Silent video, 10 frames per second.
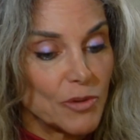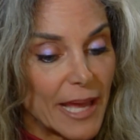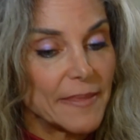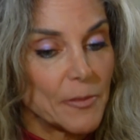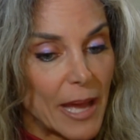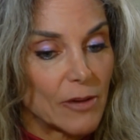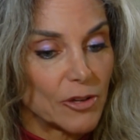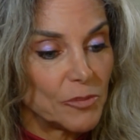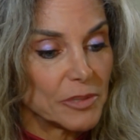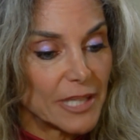getting the
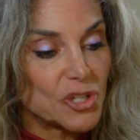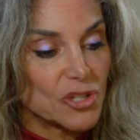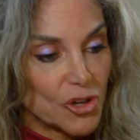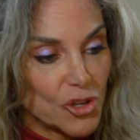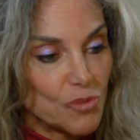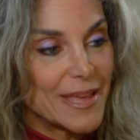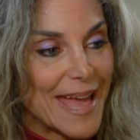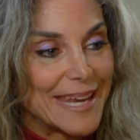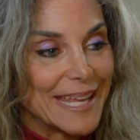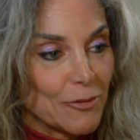bioaccumulation? Are you
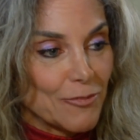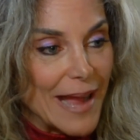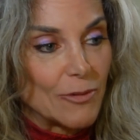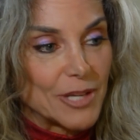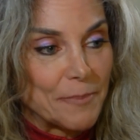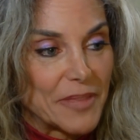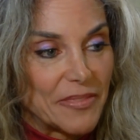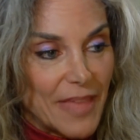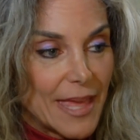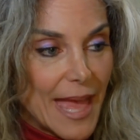getting the Roundup that they